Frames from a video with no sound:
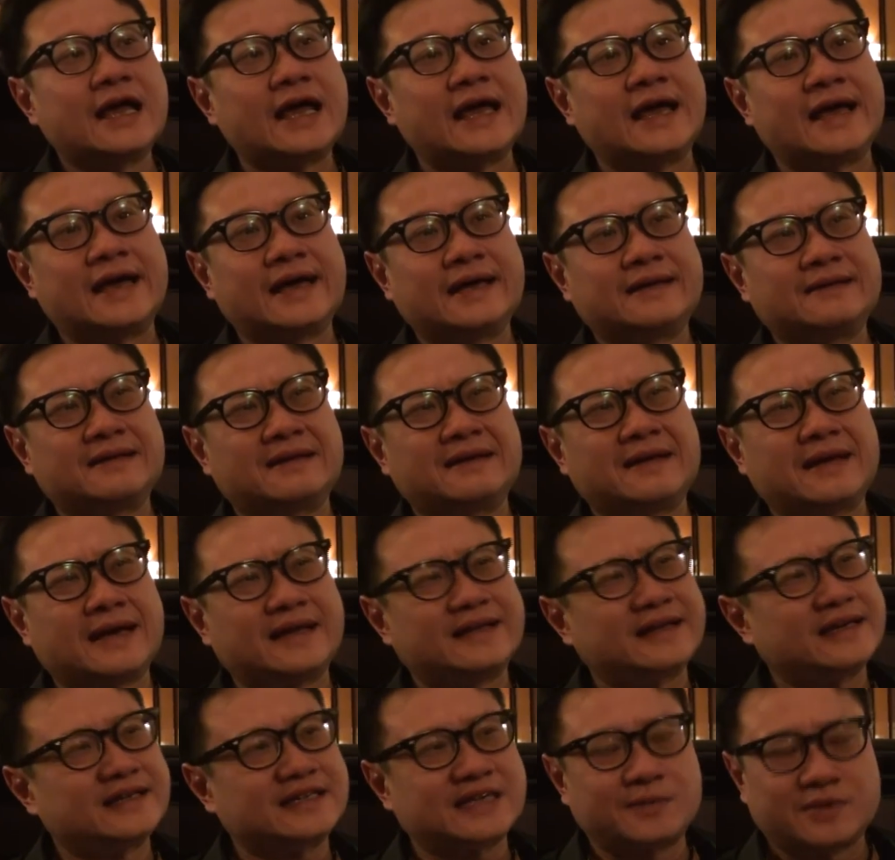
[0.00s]
And at
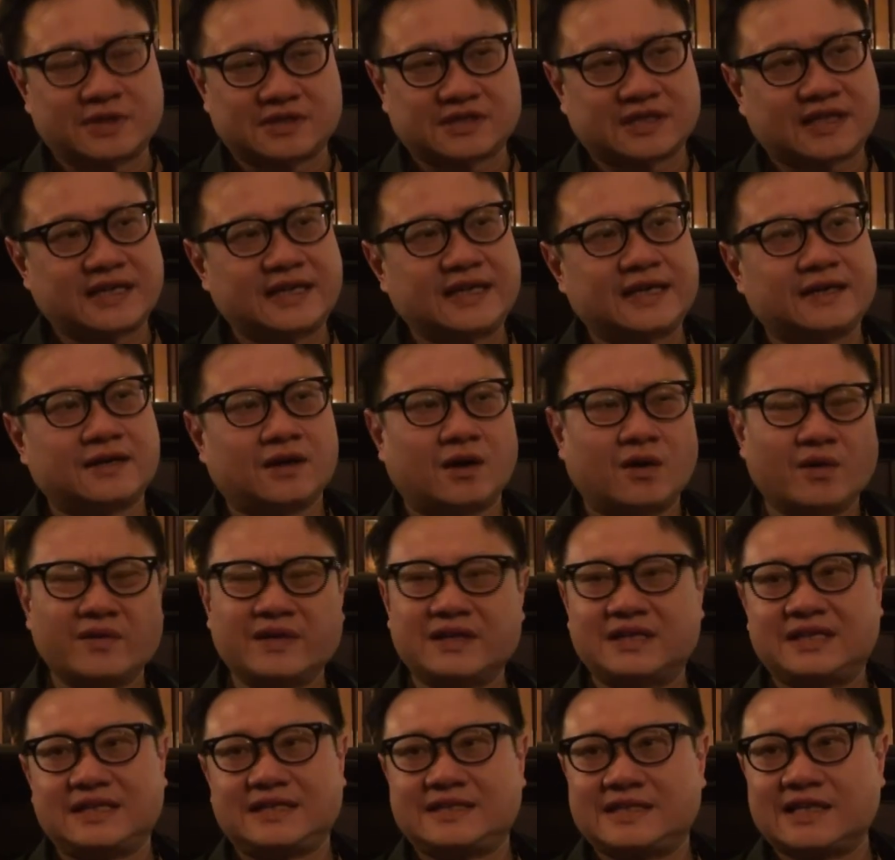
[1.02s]
that time when I was a kid, all
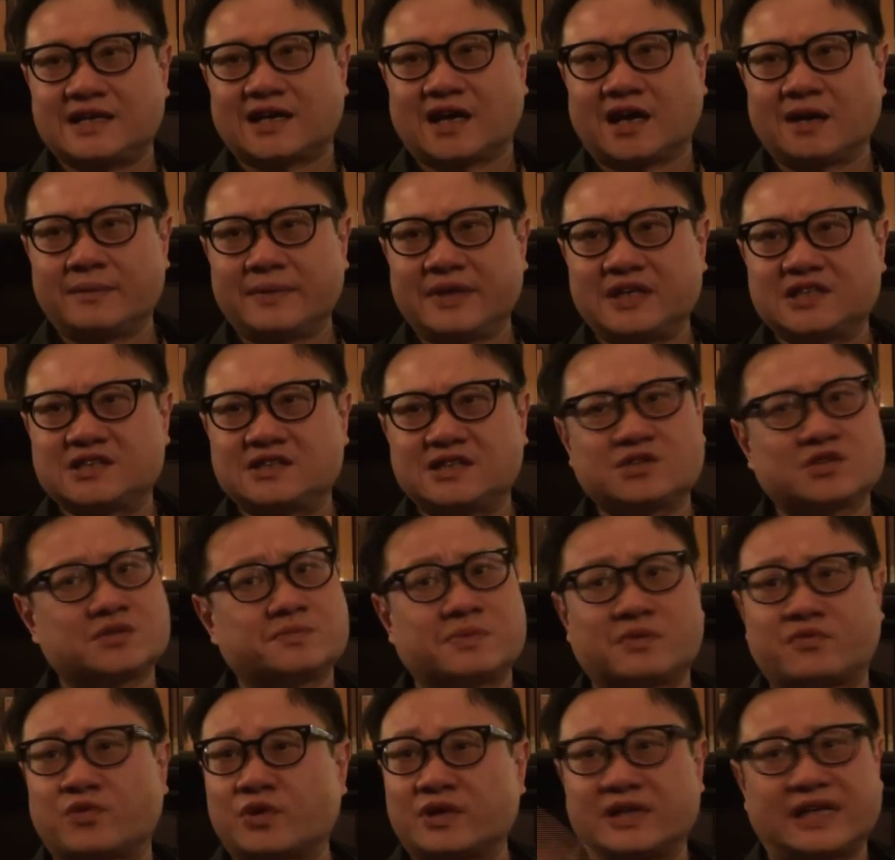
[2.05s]
the DC comics, this was
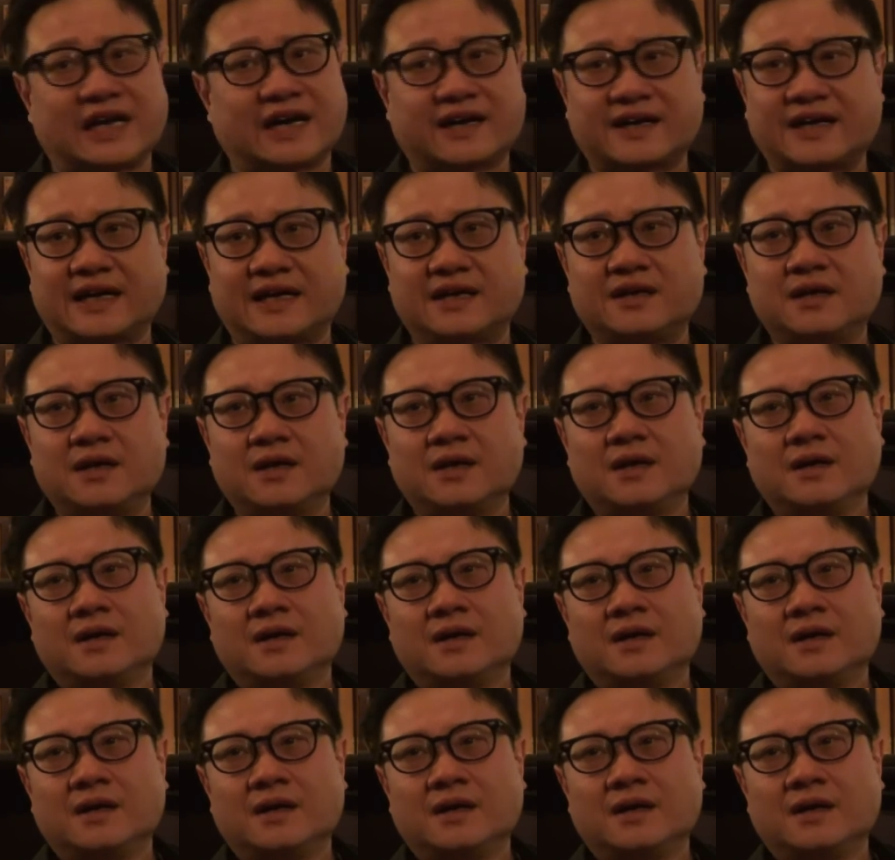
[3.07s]
before Dark Knight,